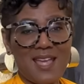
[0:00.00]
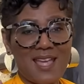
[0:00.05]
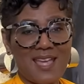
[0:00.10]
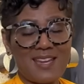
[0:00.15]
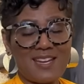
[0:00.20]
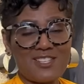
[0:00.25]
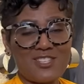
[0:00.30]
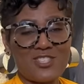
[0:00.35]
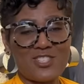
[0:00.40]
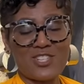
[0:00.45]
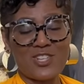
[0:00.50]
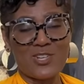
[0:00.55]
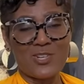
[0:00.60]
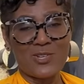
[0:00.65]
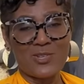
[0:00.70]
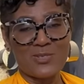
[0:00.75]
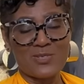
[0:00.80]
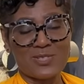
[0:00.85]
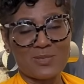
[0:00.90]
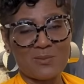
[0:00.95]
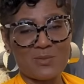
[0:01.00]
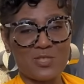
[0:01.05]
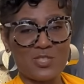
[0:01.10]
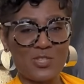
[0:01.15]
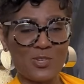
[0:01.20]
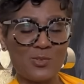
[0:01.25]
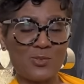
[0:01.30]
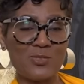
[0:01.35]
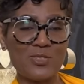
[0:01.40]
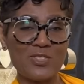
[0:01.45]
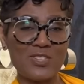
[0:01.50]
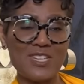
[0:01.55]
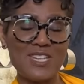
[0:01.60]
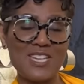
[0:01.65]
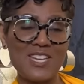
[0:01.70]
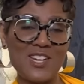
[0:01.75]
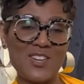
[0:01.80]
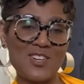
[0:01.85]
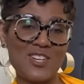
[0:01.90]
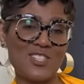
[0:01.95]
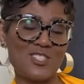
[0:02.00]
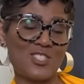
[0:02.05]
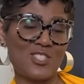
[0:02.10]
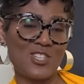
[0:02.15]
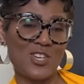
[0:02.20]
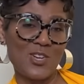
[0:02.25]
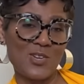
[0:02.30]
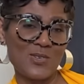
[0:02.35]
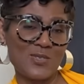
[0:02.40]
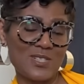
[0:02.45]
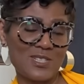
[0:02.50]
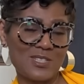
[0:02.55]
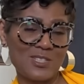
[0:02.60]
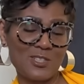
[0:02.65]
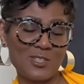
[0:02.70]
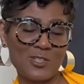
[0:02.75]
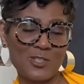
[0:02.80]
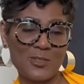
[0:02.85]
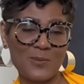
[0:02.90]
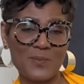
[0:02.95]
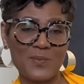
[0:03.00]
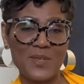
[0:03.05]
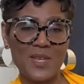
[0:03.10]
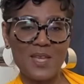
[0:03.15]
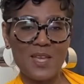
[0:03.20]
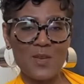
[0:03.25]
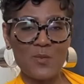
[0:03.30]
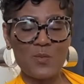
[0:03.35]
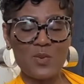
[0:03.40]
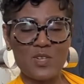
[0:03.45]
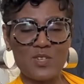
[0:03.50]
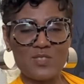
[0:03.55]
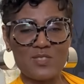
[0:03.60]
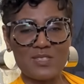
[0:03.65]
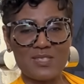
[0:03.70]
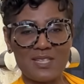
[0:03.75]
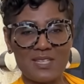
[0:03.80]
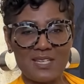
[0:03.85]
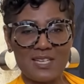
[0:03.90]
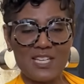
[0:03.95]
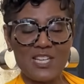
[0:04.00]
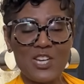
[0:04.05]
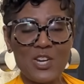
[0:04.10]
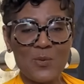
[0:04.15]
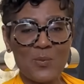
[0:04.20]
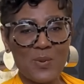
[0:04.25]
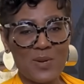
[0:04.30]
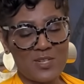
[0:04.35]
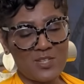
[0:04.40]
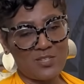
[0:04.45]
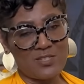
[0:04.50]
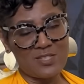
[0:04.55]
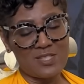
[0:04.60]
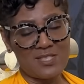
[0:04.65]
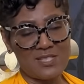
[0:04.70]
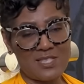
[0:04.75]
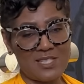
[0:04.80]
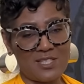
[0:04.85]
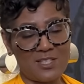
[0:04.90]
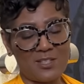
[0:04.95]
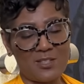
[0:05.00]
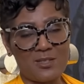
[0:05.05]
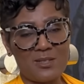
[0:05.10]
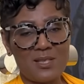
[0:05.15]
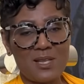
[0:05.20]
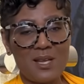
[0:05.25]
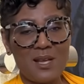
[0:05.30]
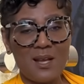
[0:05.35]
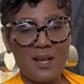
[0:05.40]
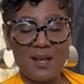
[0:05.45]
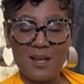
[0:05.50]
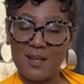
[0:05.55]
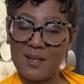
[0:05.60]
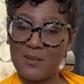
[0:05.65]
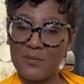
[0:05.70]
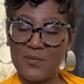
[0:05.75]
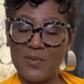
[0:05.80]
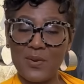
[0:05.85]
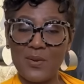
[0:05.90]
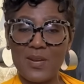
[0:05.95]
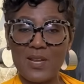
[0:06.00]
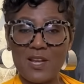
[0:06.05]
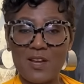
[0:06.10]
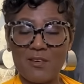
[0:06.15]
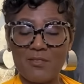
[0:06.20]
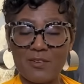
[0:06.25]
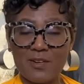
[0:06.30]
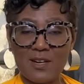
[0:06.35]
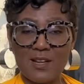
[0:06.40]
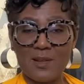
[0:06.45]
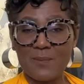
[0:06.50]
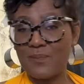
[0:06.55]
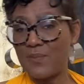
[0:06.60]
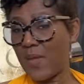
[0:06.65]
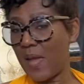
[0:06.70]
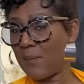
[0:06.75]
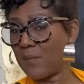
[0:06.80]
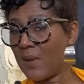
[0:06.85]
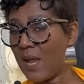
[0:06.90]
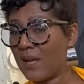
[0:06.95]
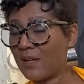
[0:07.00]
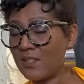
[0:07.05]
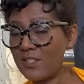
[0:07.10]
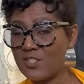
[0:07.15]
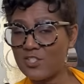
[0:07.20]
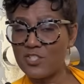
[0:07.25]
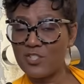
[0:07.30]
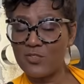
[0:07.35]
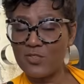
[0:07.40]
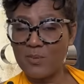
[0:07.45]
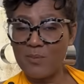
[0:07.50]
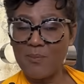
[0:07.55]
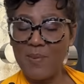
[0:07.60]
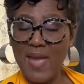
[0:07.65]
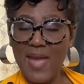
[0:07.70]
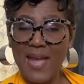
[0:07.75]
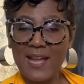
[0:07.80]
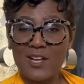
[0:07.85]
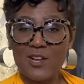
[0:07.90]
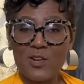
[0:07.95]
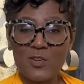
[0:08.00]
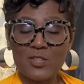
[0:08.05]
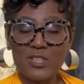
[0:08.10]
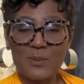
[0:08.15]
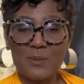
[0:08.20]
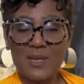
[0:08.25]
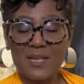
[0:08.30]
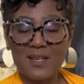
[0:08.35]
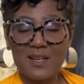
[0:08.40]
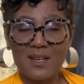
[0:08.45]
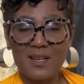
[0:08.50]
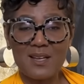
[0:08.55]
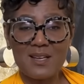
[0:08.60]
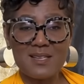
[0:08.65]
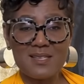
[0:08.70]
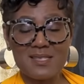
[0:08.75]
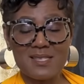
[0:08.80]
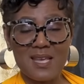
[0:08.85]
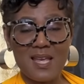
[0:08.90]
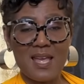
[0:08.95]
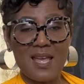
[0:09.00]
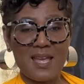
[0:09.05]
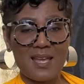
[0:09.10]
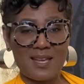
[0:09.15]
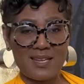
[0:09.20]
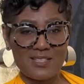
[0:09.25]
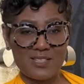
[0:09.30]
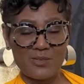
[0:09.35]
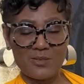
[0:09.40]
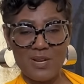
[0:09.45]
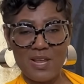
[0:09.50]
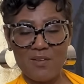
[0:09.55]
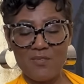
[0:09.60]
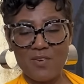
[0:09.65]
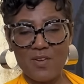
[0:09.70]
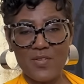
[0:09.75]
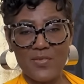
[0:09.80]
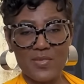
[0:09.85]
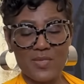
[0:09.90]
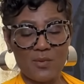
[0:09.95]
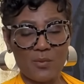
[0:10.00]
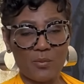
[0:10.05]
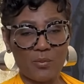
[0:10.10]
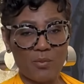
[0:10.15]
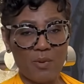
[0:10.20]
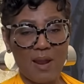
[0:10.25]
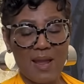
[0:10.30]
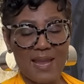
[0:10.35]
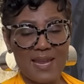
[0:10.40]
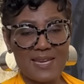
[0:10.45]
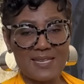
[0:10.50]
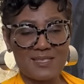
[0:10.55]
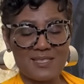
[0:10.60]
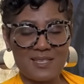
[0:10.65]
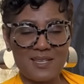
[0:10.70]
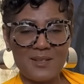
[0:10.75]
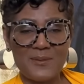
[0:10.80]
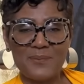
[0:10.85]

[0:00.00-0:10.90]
and it shows some shoulder here and it shows a little bit of skin here, but you're still very covered up. I'm not going to show the back only because I don't have on the right